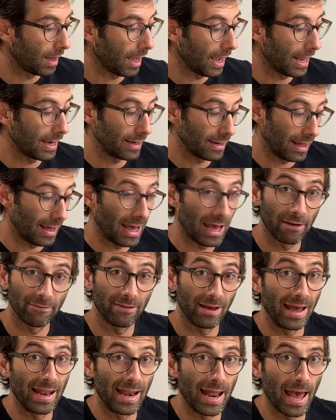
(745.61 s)
and
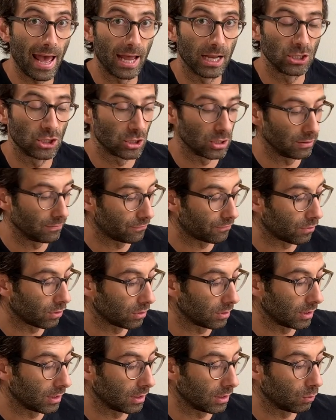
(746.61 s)
have an edge in
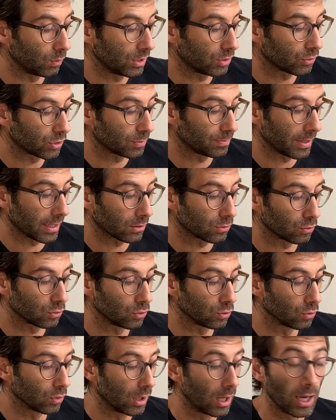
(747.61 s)
front uh, with respect to
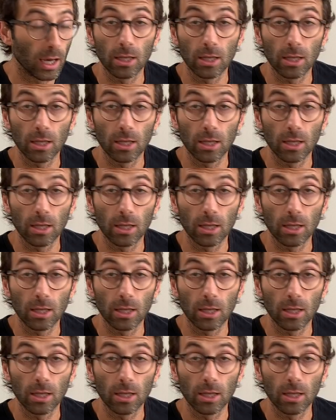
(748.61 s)
you.